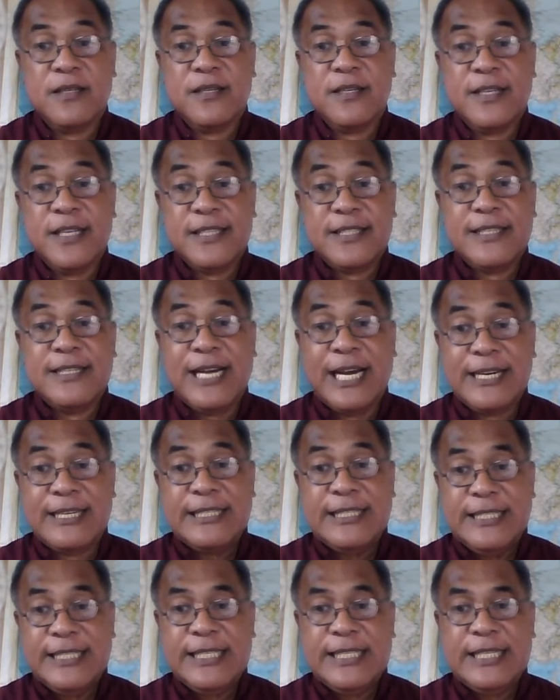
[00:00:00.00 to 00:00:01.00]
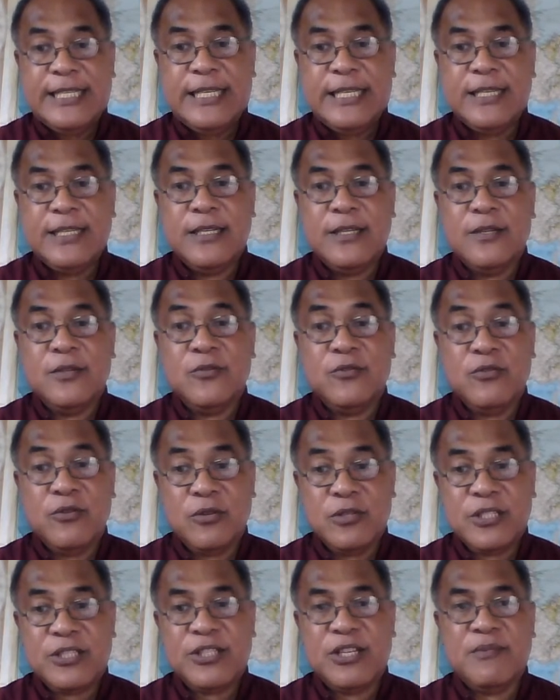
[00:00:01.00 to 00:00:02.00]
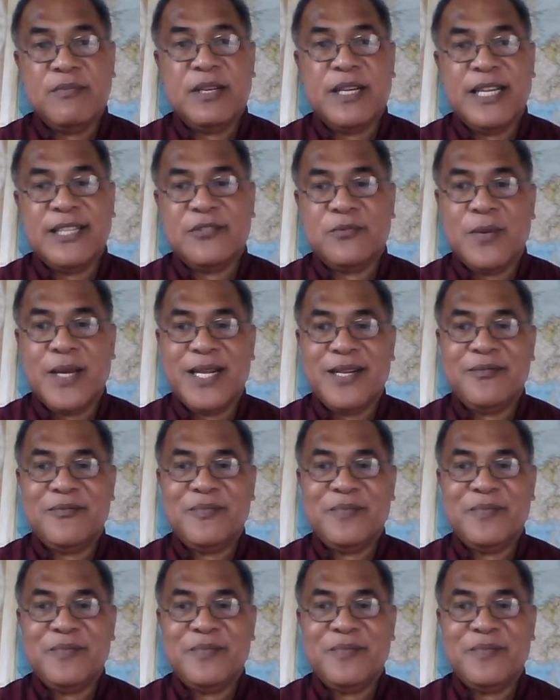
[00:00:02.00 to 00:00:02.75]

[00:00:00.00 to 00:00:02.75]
is guaranteed to your sermon as well.